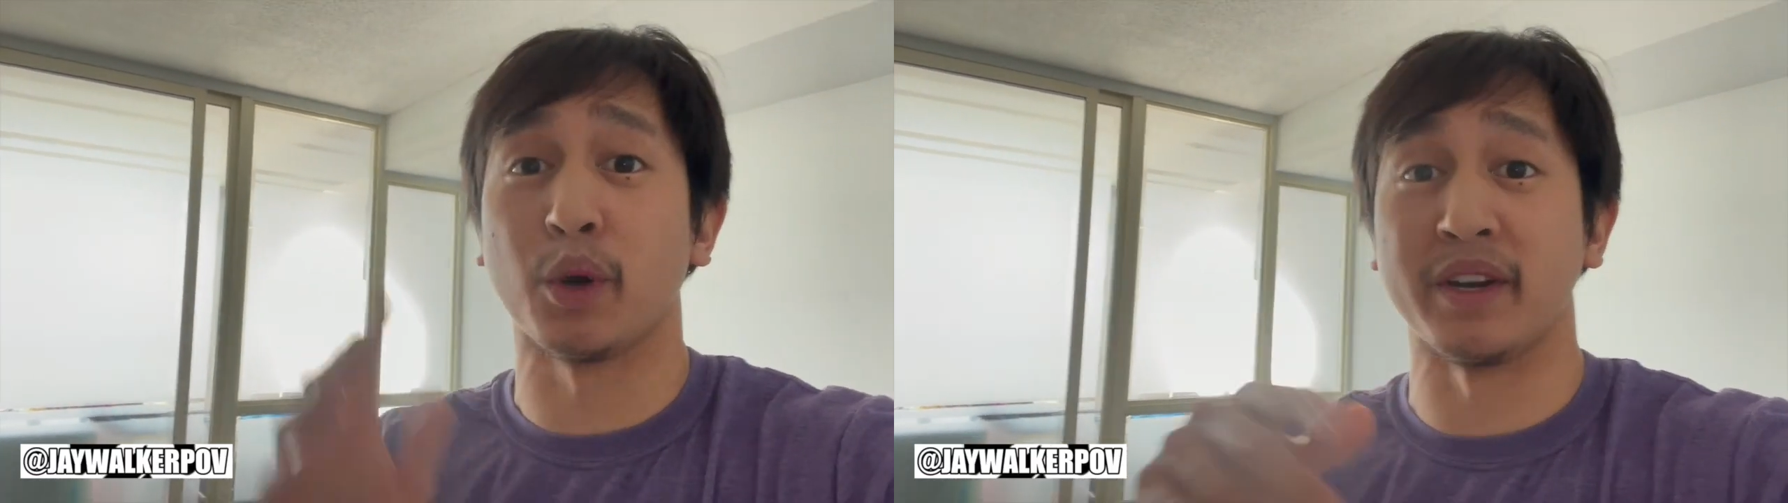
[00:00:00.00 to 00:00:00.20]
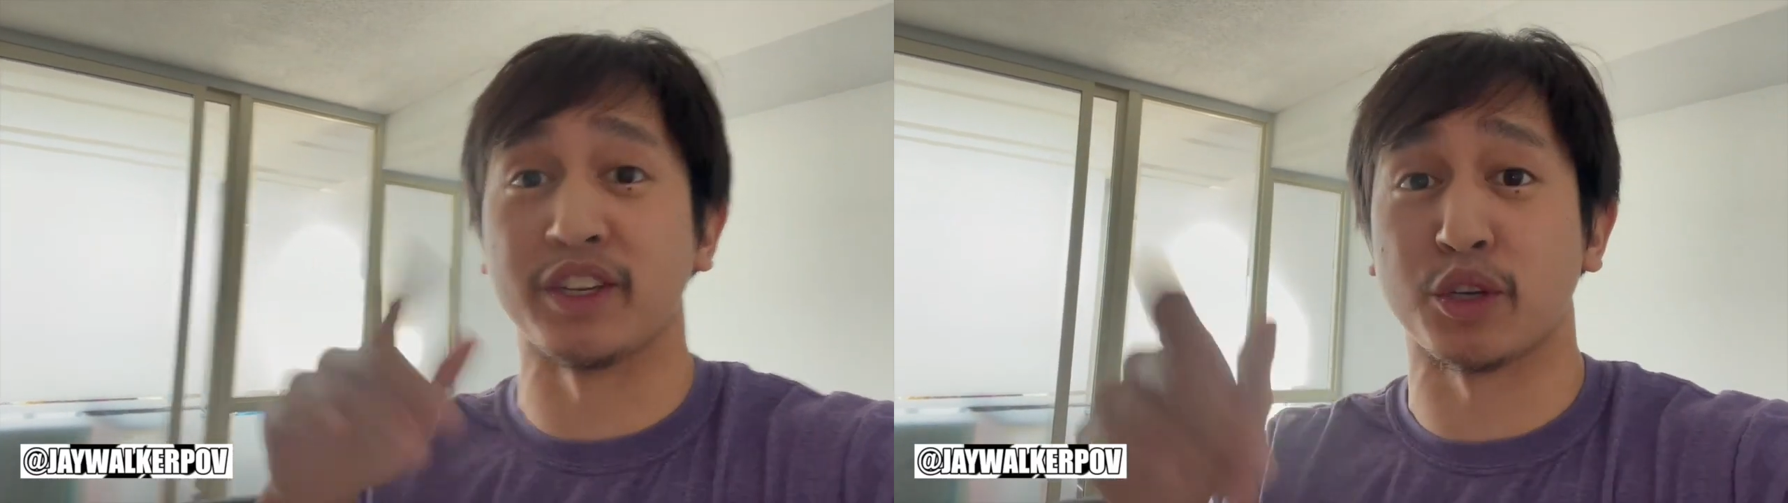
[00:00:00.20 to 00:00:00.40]

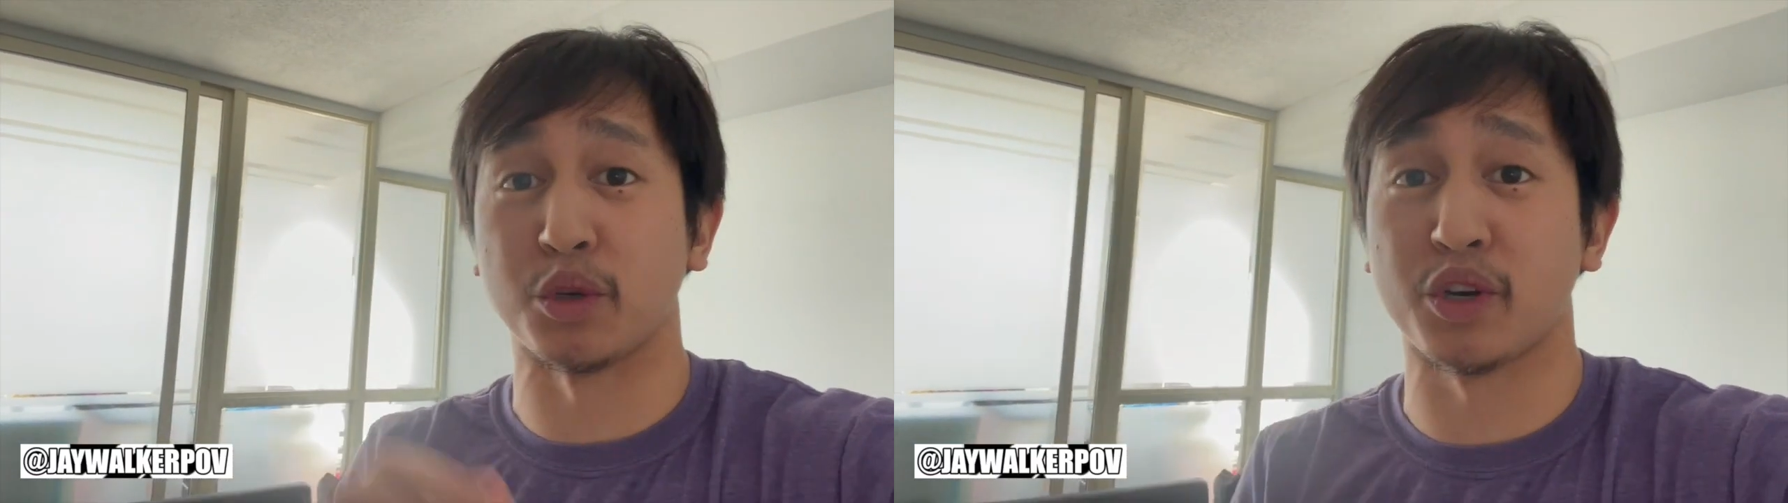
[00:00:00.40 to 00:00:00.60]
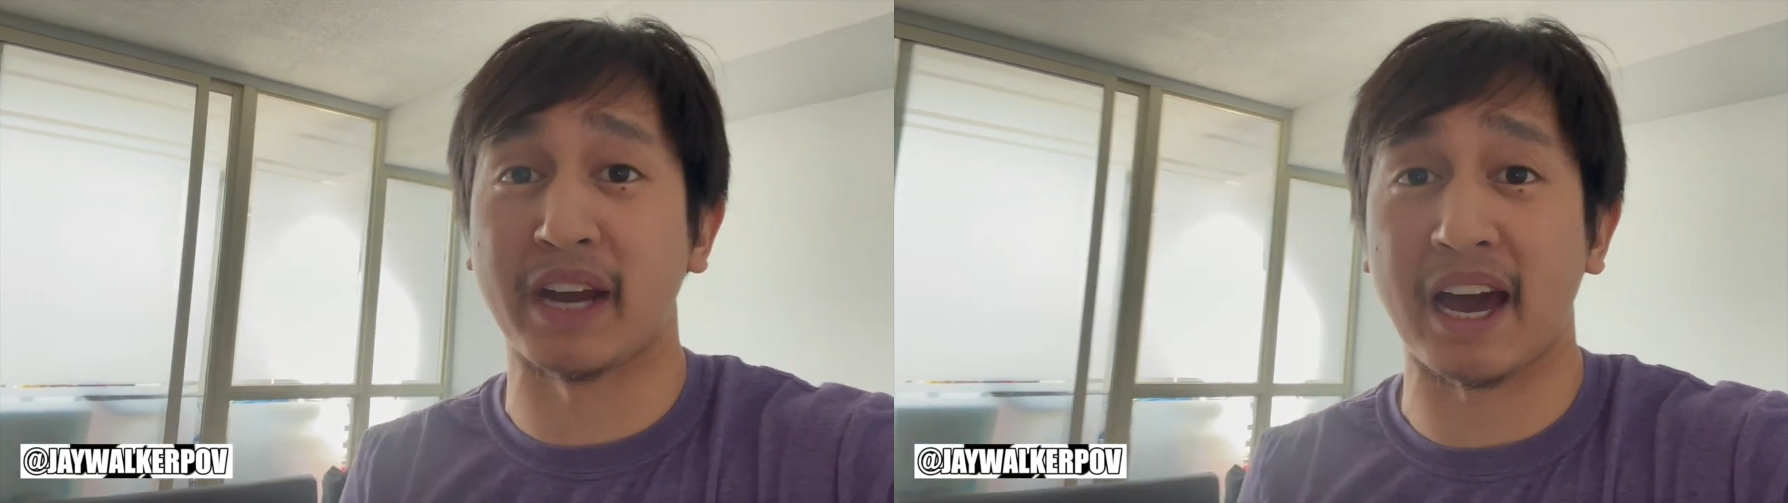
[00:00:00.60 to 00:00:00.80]
going to
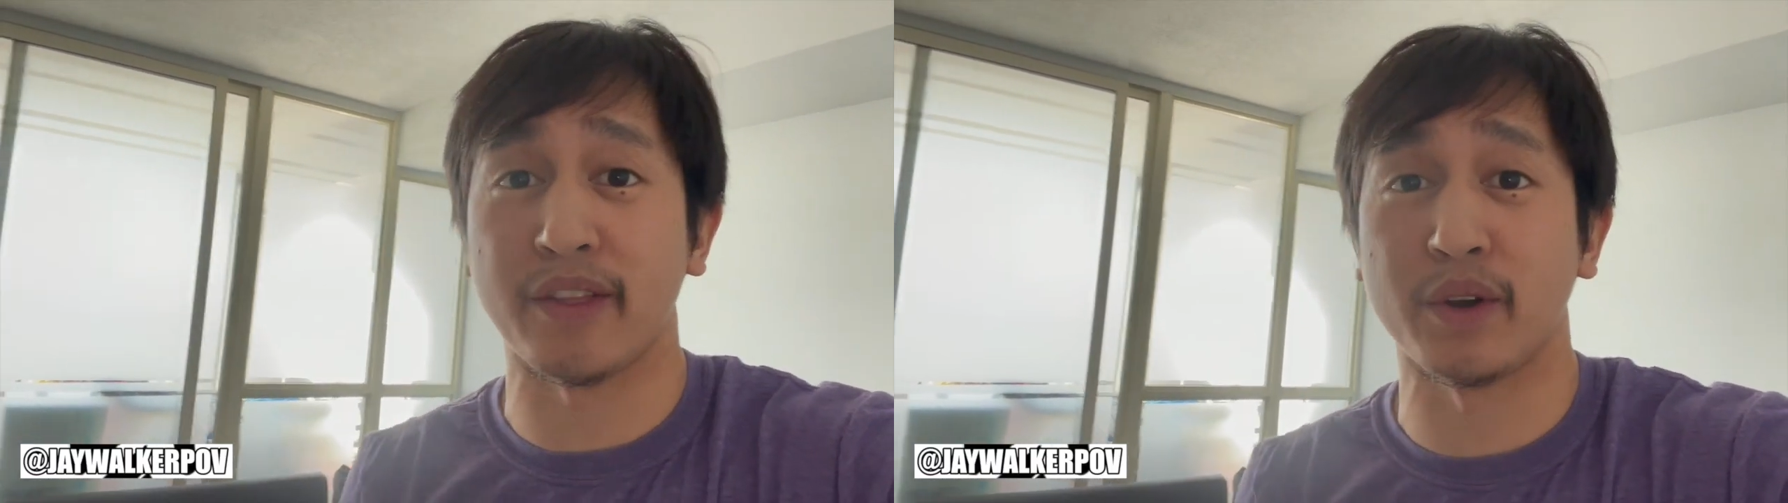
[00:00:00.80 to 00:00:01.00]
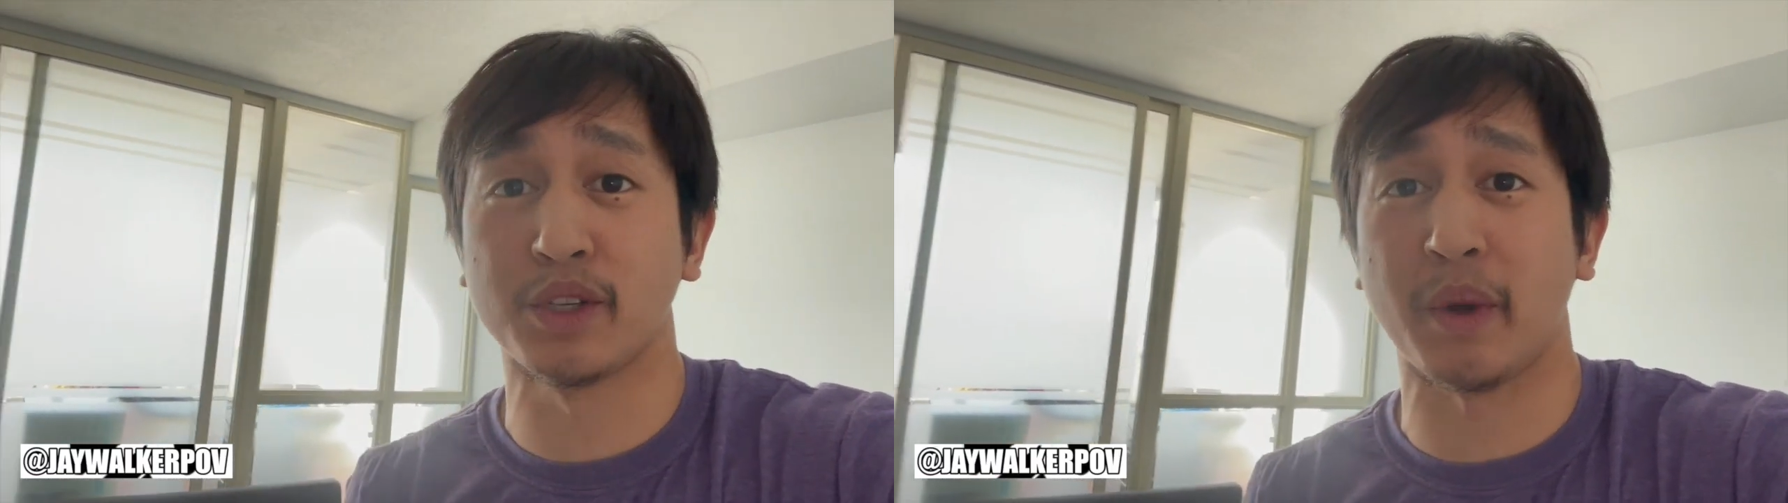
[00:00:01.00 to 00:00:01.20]
social
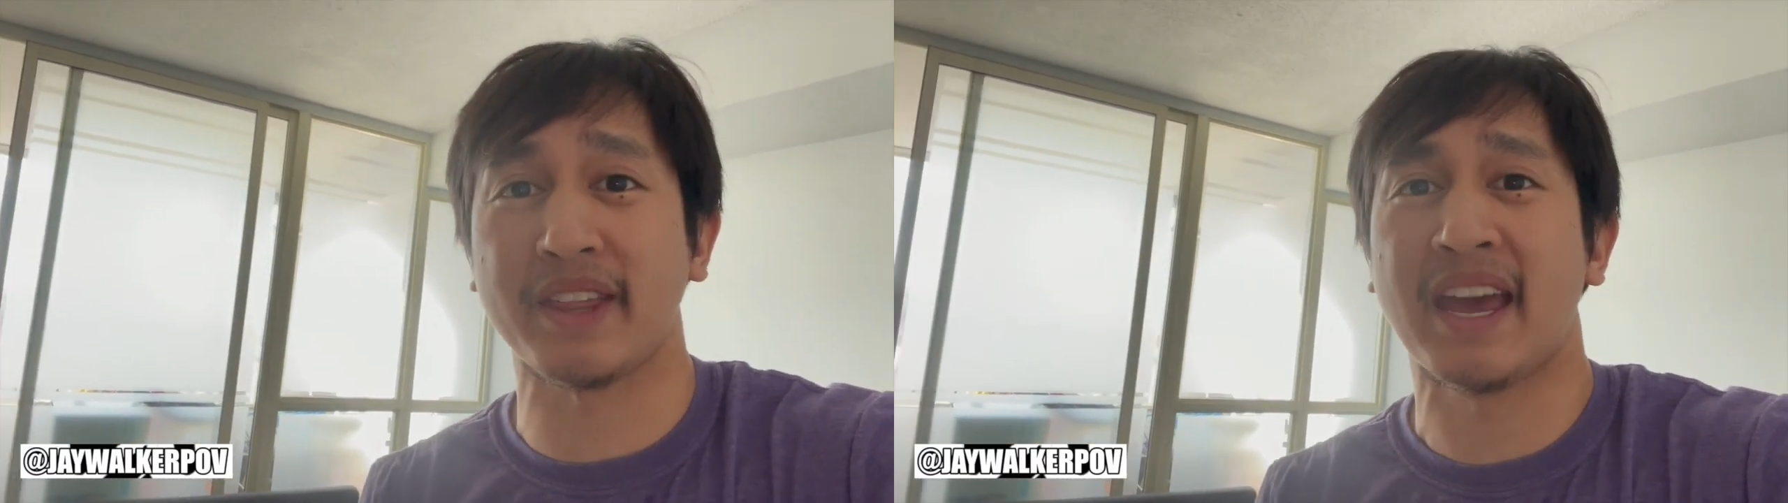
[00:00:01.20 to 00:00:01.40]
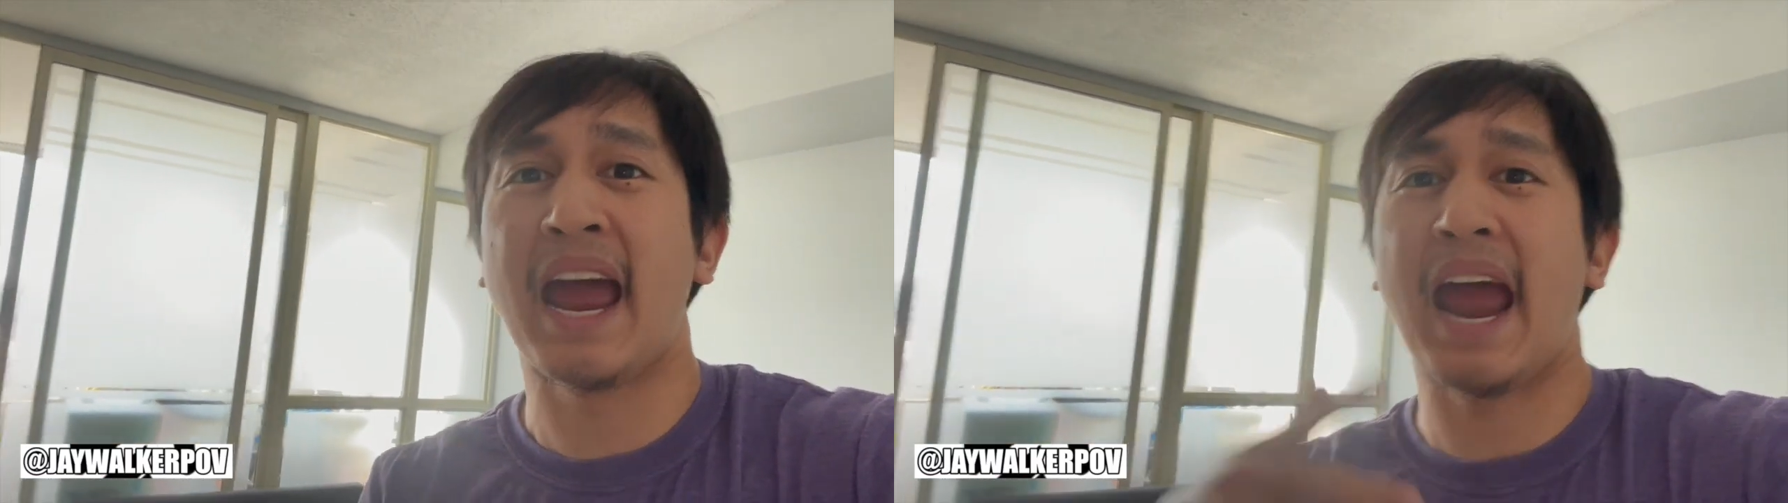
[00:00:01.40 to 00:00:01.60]
gatherings with